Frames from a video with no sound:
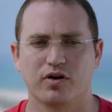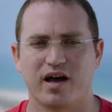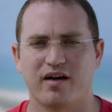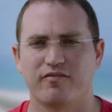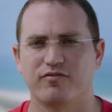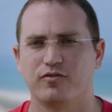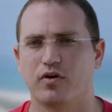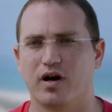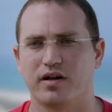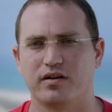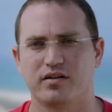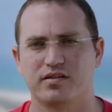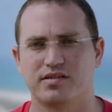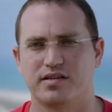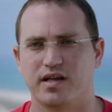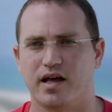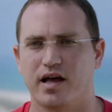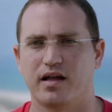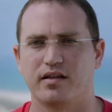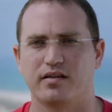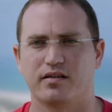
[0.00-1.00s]
have to
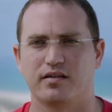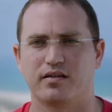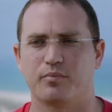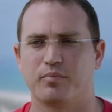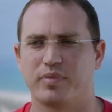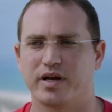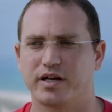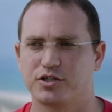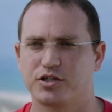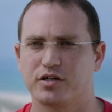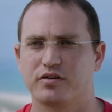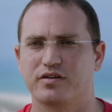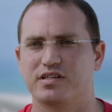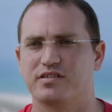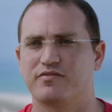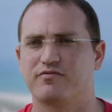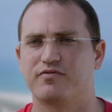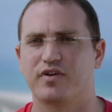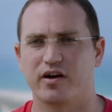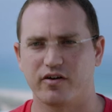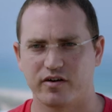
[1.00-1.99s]
understand the picture
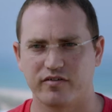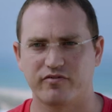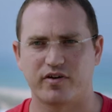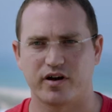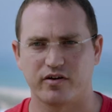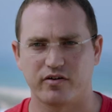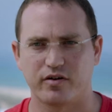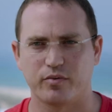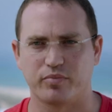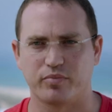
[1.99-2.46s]
is very, very